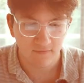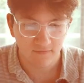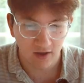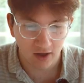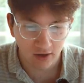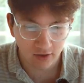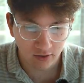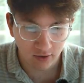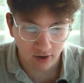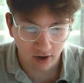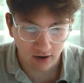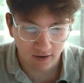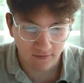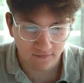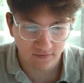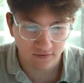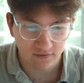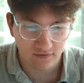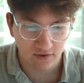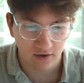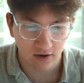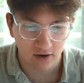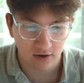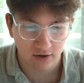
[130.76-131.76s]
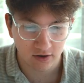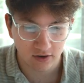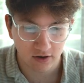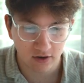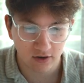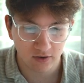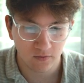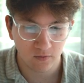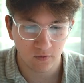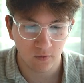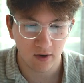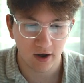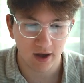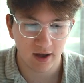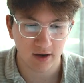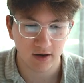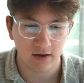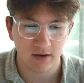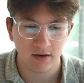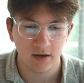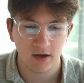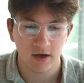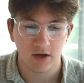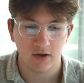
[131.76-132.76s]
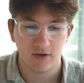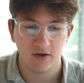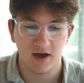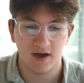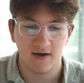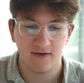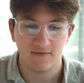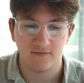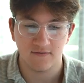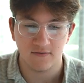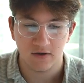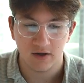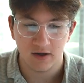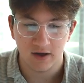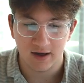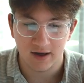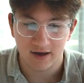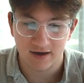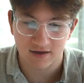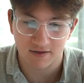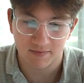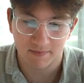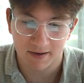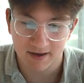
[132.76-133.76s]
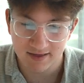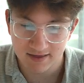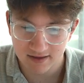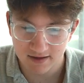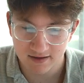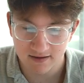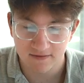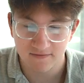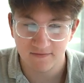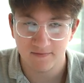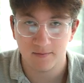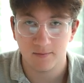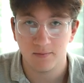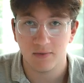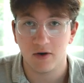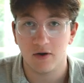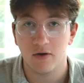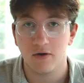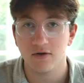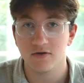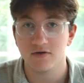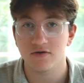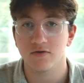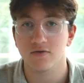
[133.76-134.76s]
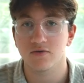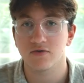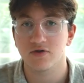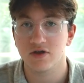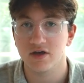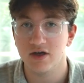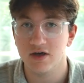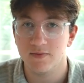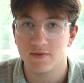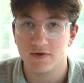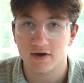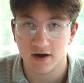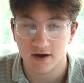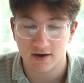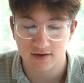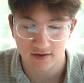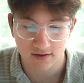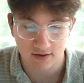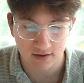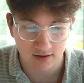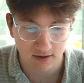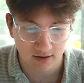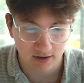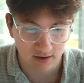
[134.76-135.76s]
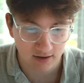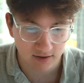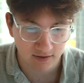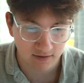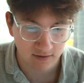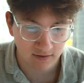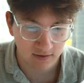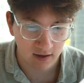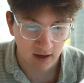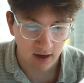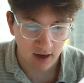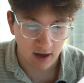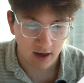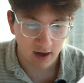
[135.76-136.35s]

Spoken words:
value offers are good when you have expensive but also cheap cost of goods.